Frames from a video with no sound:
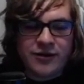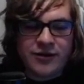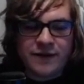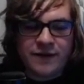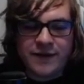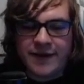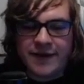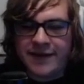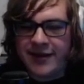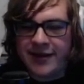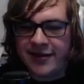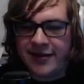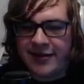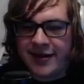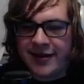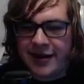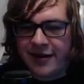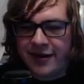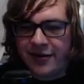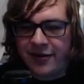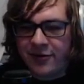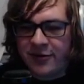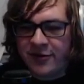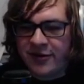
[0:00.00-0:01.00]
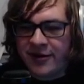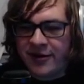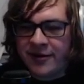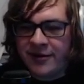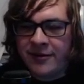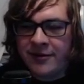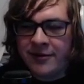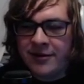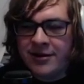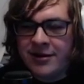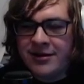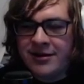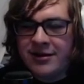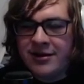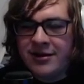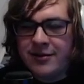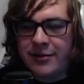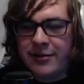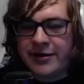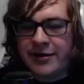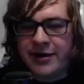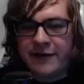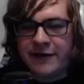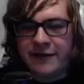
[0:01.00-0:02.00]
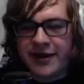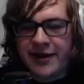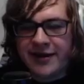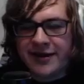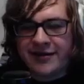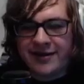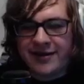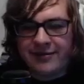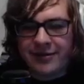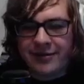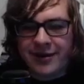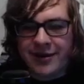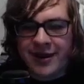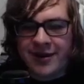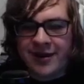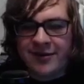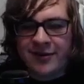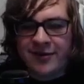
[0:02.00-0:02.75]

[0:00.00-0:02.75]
to 15 seconds or so, depending on how fast I play it.